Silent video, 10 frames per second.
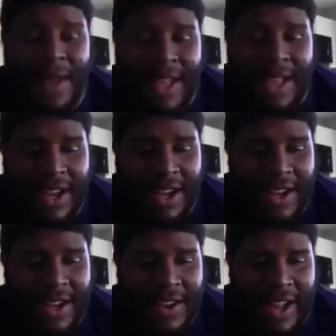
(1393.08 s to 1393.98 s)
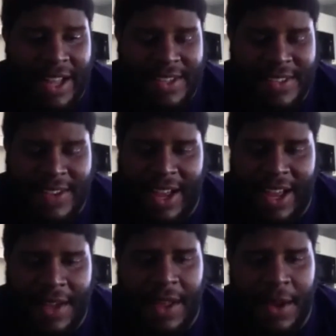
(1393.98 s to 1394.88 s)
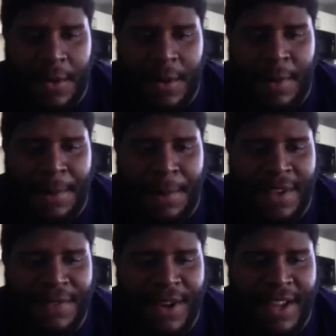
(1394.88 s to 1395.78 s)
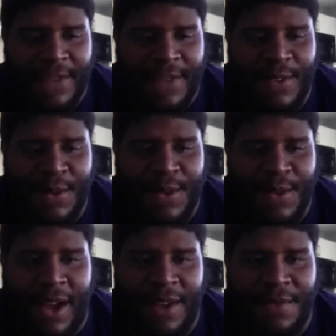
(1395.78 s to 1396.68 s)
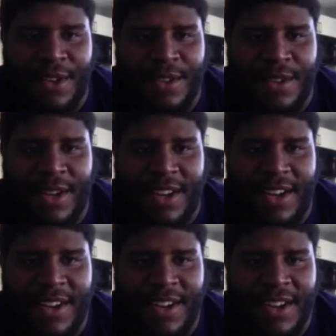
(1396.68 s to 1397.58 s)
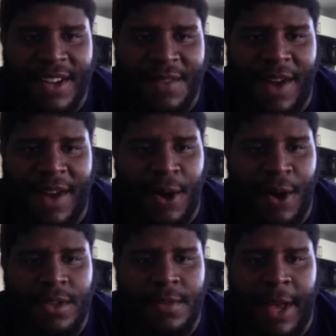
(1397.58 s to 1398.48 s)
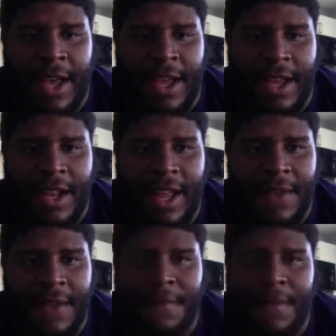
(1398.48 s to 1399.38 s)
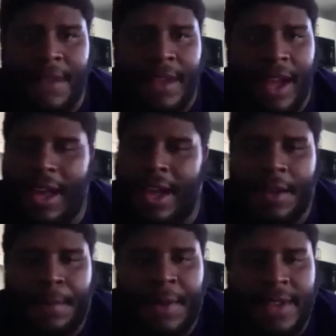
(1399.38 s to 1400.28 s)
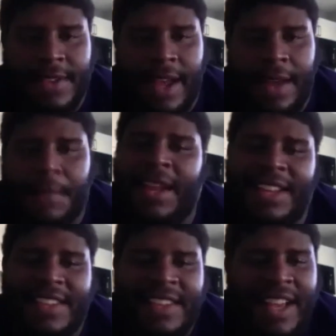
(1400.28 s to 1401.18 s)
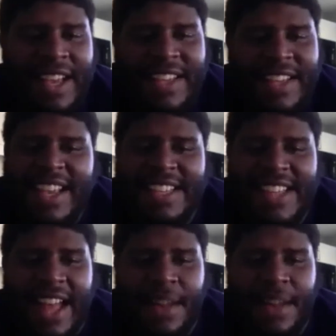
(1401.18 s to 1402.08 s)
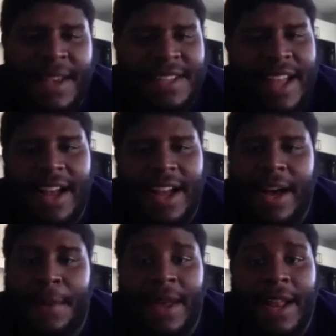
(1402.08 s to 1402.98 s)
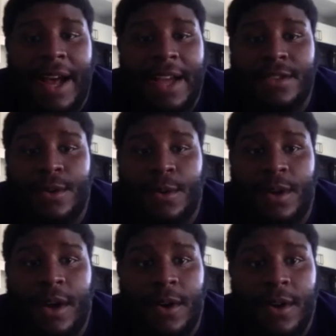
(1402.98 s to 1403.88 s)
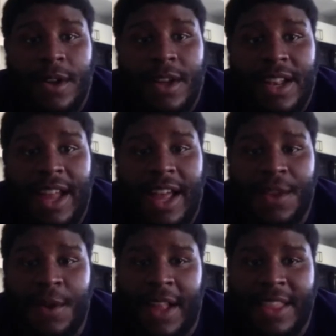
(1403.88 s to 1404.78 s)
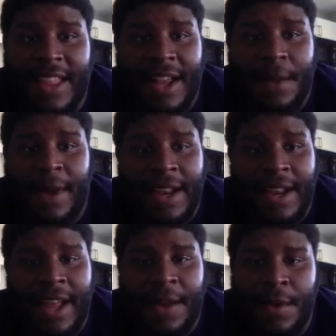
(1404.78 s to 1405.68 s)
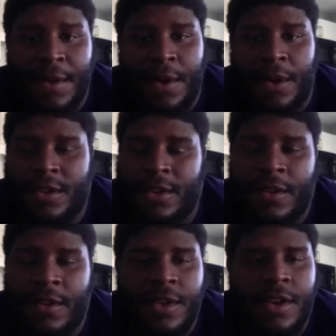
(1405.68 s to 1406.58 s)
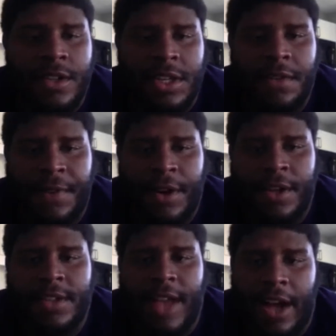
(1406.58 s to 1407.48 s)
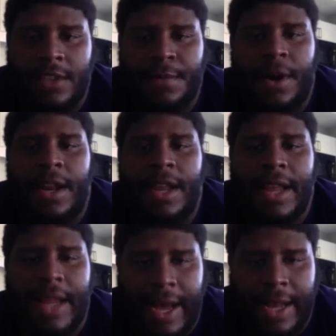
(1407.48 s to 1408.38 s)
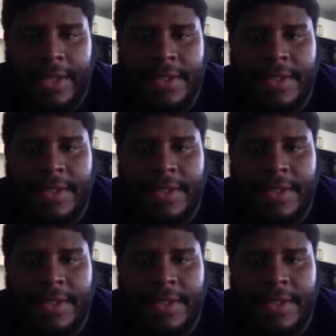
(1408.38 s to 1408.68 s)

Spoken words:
I had like one of my best friends was my official my host, man, and like I had the best time. But it's easy to have the best time coming out of high school though. Mm-hmm. Like you gotta think about like when you go to your first house party in college,